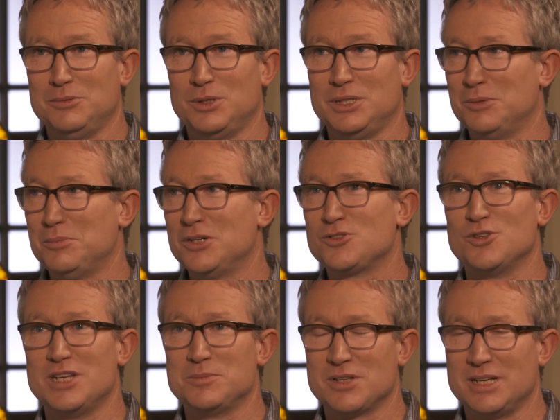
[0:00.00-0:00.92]
when you know, most of
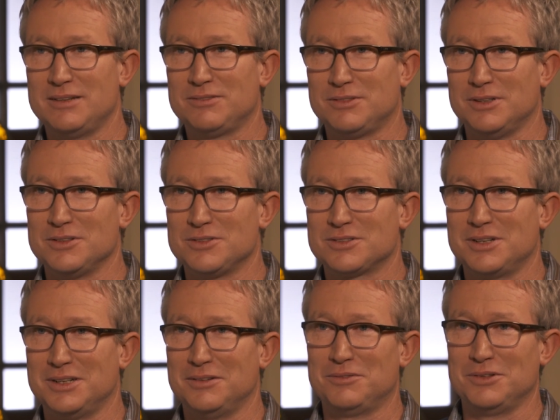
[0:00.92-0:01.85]
the teams left, and it's
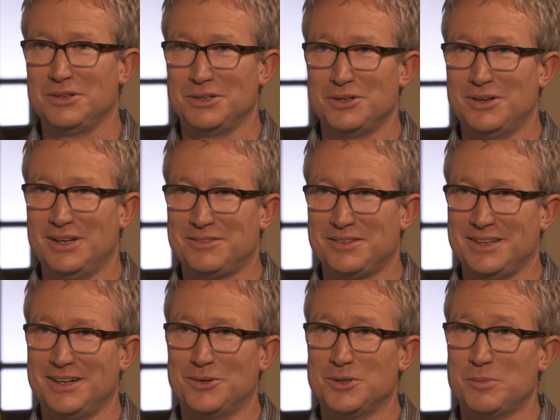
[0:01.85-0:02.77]
kind of you left
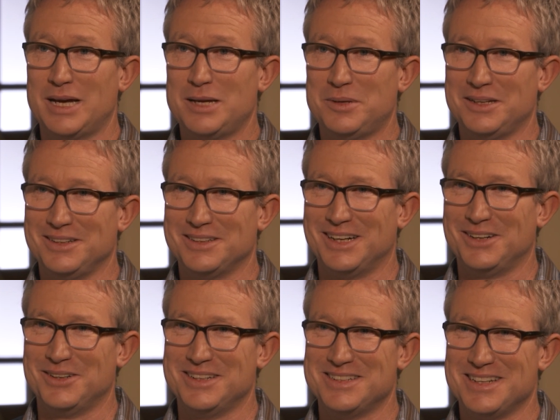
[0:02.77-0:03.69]
there holding the baby, you know,
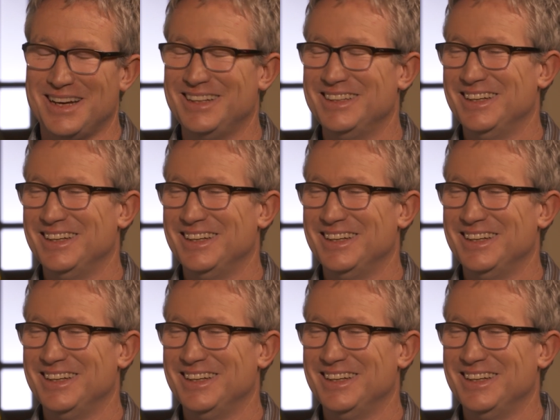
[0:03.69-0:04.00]
and uh,